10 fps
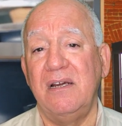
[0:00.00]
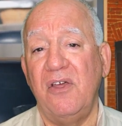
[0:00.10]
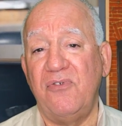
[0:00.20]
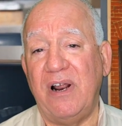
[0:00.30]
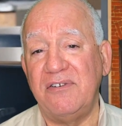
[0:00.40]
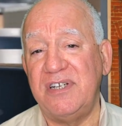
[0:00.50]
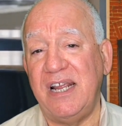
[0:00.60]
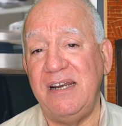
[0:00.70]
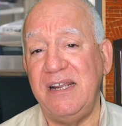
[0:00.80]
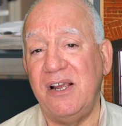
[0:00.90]
Throughout
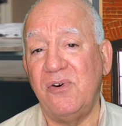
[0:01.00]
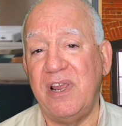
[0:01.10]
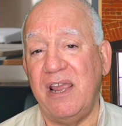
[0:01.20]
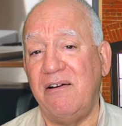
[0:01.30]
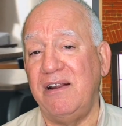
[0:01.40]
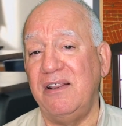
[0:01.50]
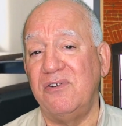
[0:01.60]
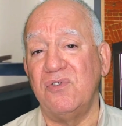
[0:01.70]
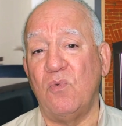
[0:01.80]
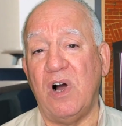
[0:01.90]
San Diego County,
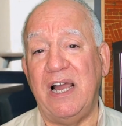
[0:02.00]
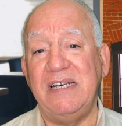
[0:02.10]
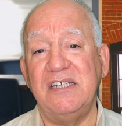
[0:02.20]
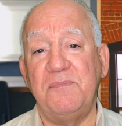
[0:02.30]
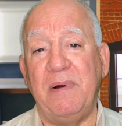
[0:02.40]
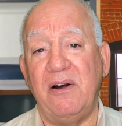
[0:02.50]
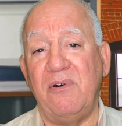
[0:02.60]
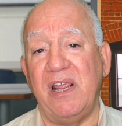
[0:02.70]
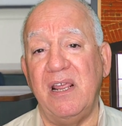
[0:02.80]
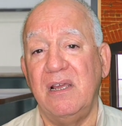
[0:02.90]
there's a wide
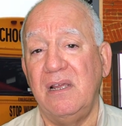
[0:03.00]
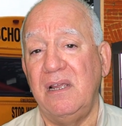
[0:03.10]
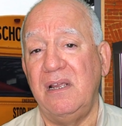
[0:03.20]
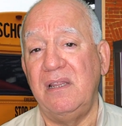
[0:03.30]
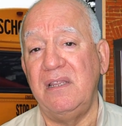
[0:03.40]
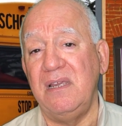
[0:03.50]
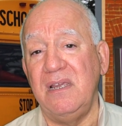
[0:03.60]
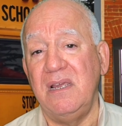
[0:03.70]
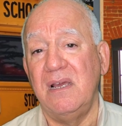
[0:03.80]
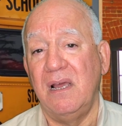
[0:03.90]
disparity in
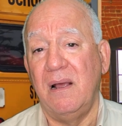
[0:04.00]
the